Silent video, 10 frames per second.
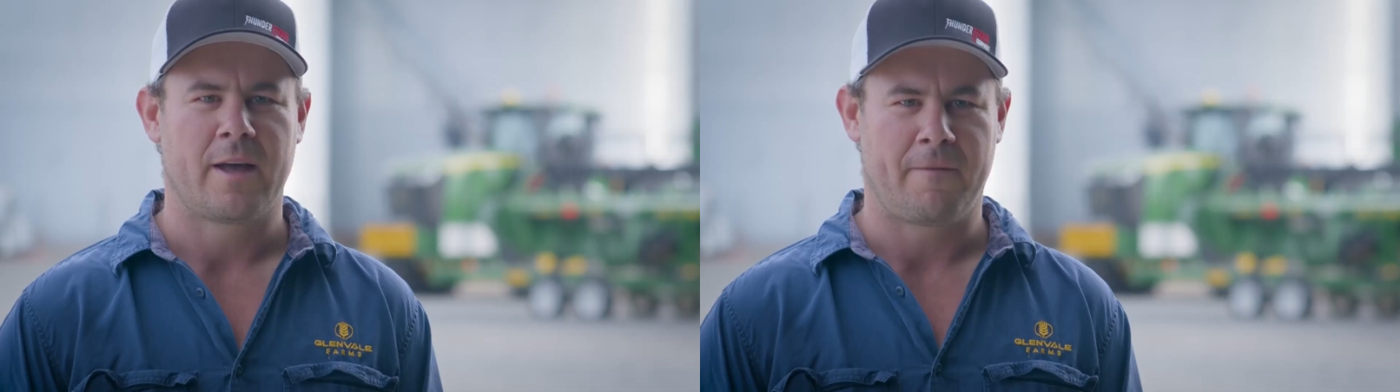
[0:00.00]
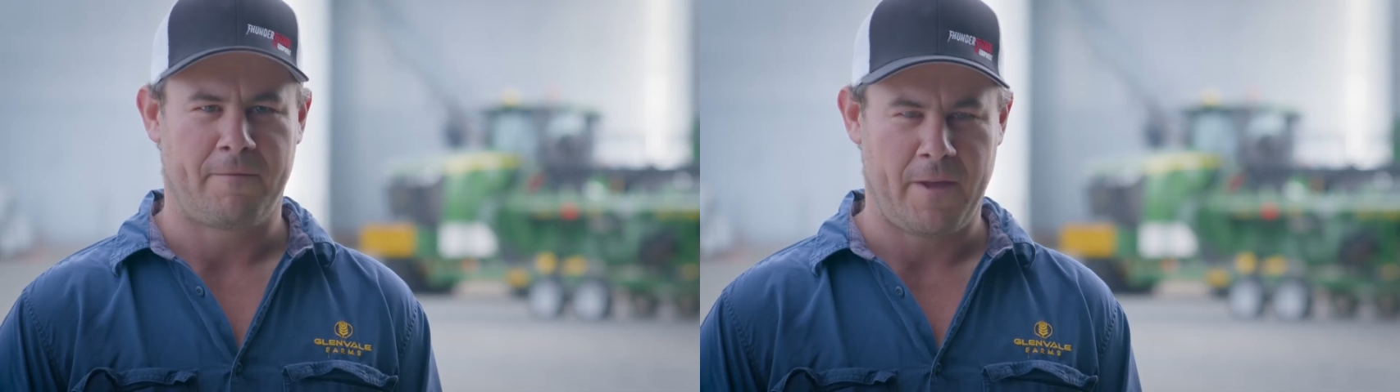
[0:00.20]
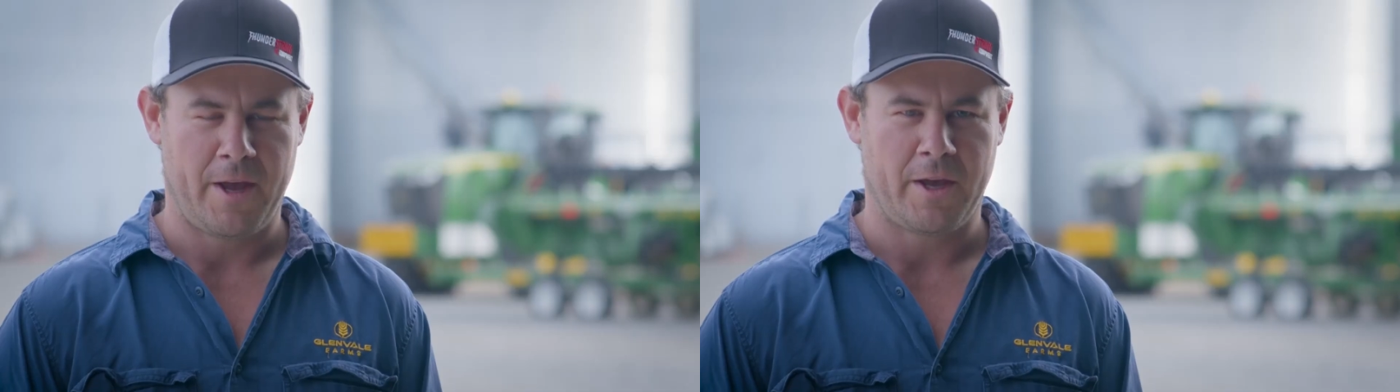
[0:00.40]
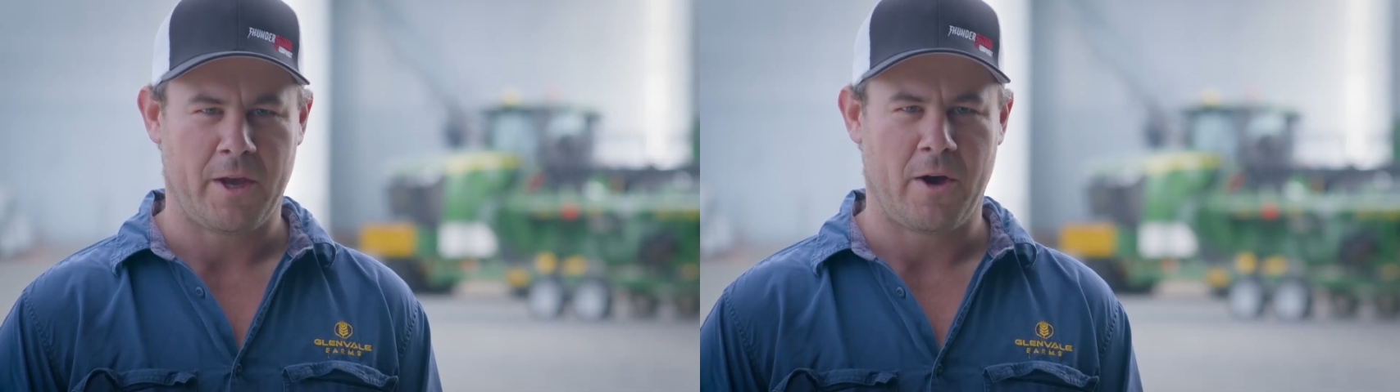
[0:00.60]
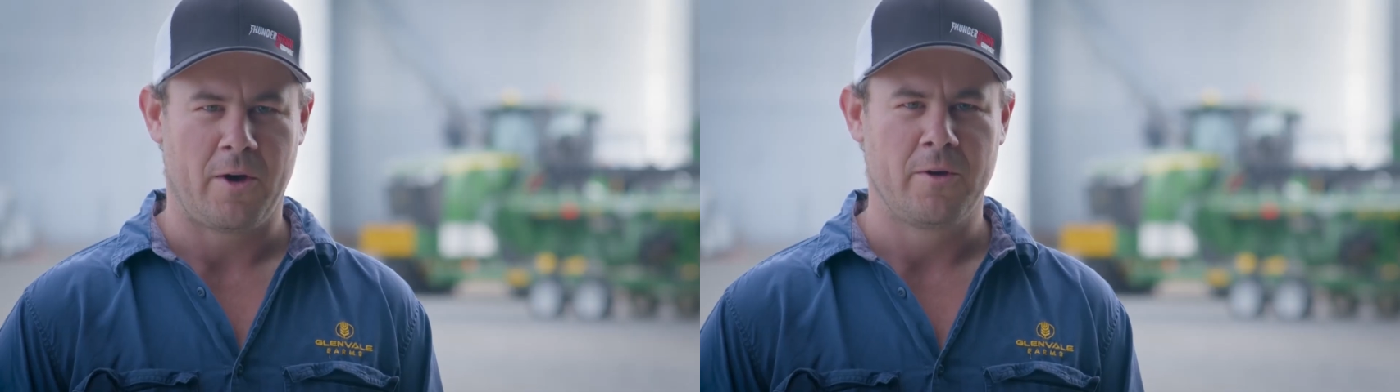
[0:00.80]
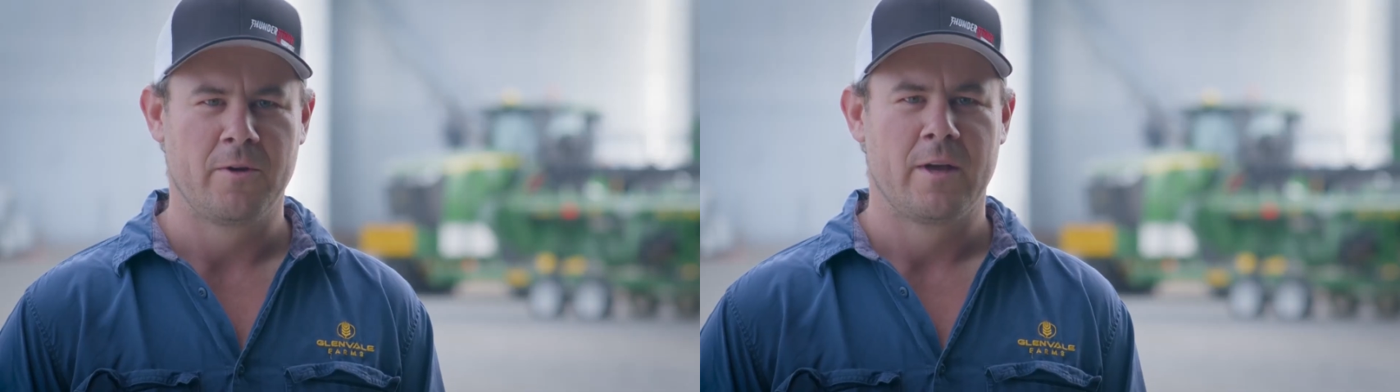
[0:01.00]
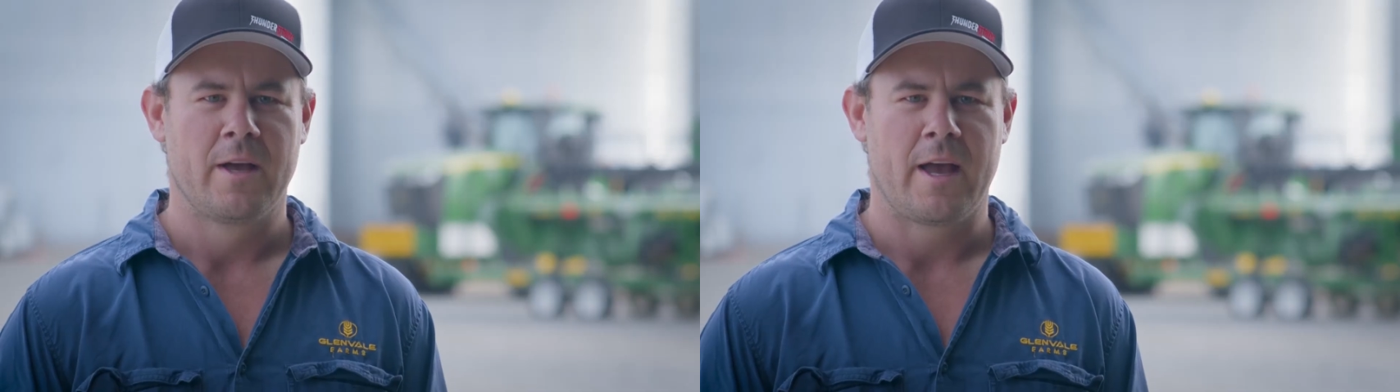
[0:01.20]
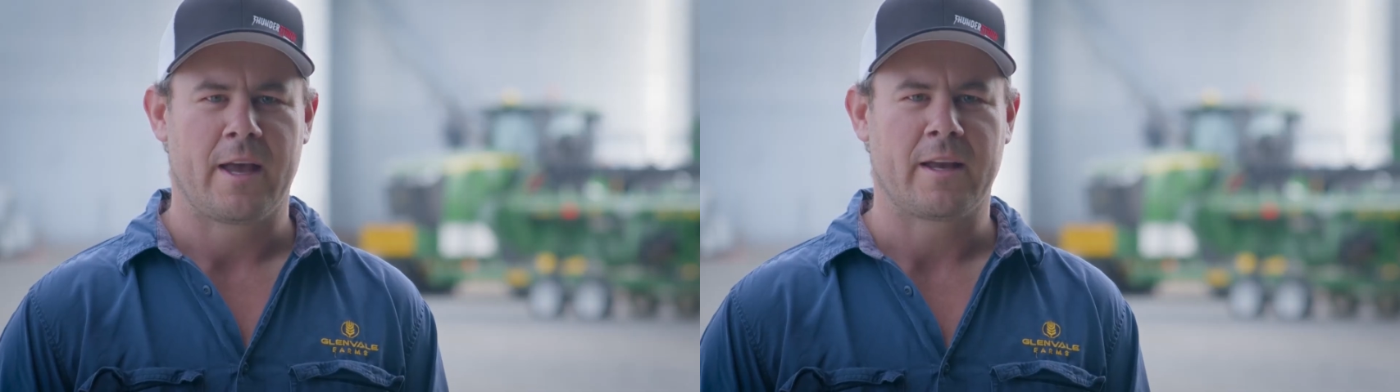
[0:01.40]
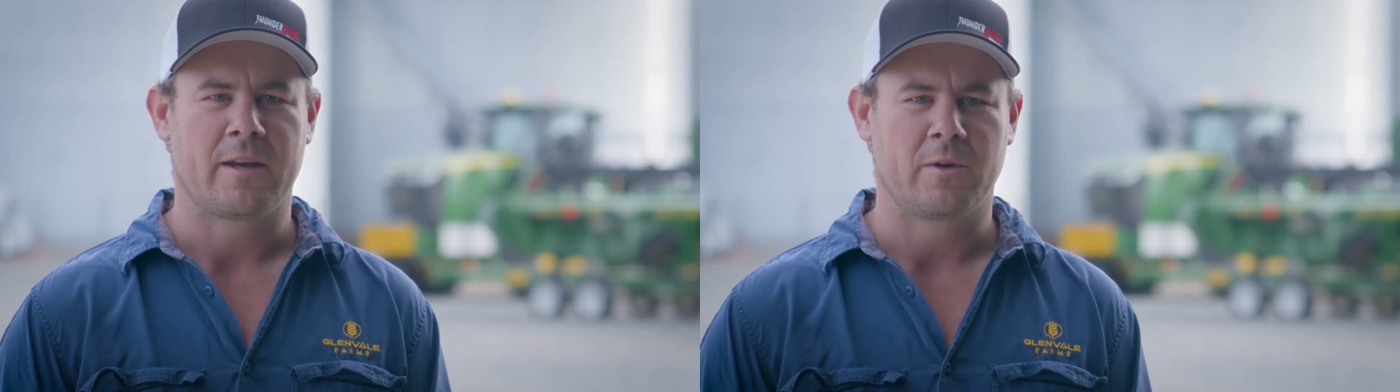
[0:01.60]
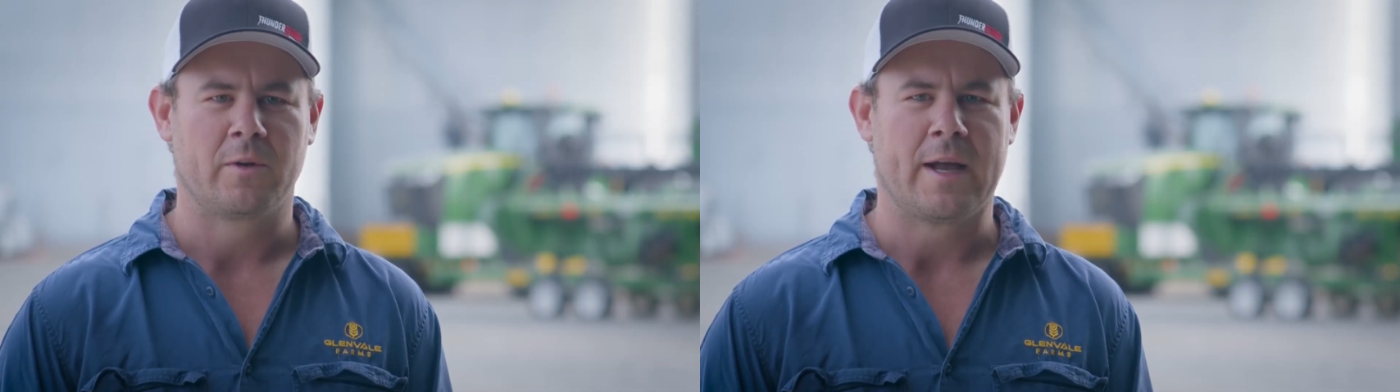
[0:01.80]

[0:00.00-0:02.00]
a fair go and get a good